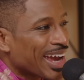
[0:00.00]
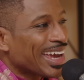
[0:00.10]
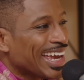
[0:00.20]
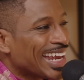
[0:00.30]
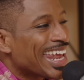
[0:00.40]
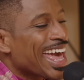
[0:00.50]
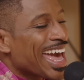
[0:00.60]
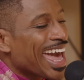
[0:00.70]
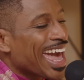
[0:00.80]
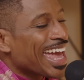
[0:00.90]
Right?
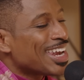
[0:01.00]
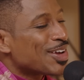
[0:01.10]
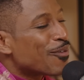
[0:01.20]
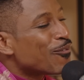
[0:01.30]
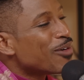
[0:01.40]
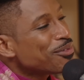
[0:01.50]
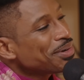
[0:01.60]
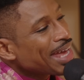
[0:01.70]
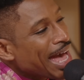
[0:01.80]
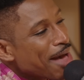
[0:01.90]
And what
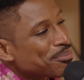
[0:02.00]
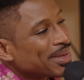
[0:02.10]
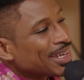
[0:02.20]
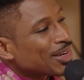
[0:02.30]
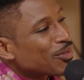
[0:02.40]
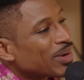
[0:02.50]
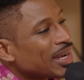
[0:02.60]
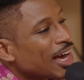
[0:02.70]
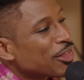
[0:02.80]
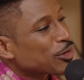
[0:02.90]
would happen when
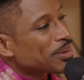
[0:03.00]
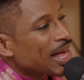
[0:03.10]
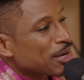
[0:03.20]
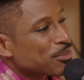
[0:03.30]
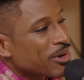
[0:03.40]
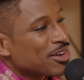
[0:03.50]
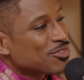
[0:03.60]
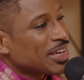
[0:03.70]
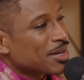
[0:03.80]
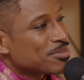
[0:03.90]
other Black and brown
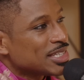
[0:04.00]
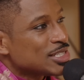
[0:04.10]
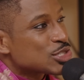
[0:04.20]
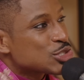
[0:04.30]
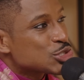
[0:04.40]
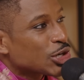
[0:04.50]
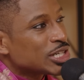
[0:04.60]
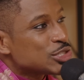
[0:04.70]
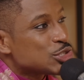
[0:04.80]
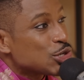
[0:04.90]
families
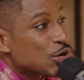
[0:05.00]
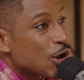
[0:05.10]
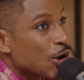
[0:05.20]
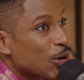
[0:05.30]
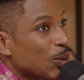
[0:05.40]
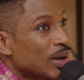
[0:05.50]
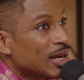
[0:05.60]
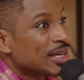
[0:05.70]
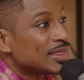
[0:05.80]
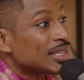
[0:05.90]
started to know
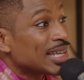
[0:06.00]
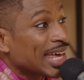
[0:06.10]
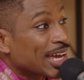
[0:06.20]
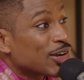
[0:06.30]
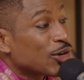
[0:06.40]
the land